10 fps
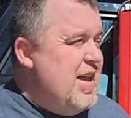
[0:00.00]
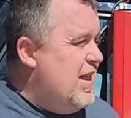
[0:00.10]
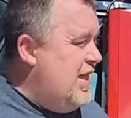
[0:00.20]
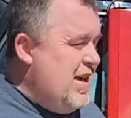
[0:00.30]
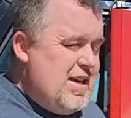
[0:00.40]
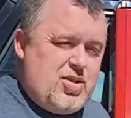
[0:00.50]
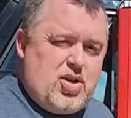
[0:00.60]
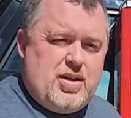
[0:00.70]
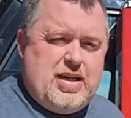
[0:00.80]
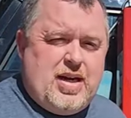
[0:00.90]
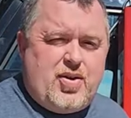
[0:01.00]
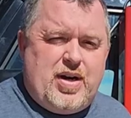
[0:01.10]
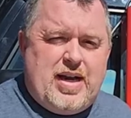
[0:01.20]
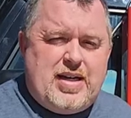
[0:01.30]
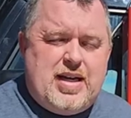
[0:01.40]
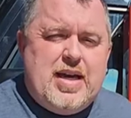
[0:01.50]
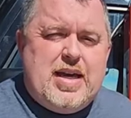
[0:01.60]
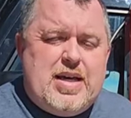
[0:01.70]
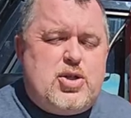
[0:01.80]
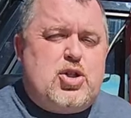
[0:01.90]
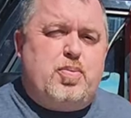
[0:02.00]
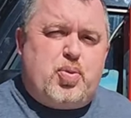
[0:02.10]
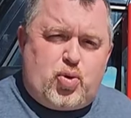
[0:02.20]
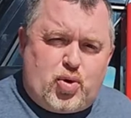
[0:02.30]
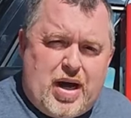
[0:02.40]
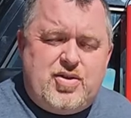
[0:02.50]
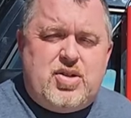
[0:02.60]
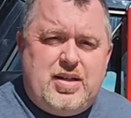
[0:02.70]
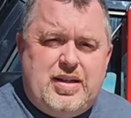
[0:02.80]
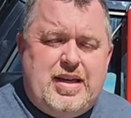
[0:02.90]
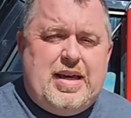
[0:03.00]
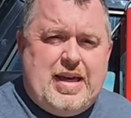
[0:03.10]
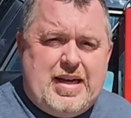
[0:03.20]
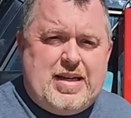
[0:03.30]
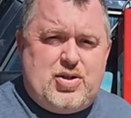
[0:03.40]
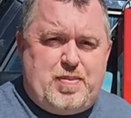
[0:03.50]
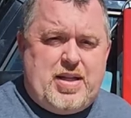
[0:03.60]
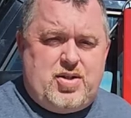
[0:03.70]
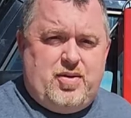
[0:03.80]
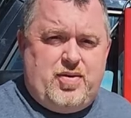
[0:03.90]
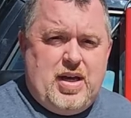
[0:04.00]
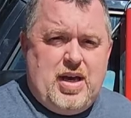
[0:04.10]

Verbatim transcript: This, on the other hand, is surprisingly inexpensive.